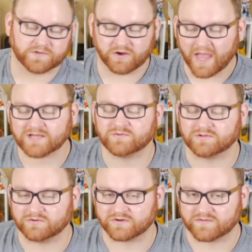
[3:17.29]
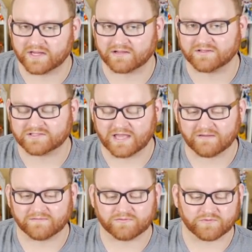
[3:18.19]
your actual lord of the deck list,
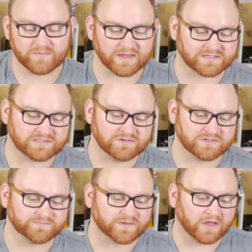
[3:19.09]
a three mana two two.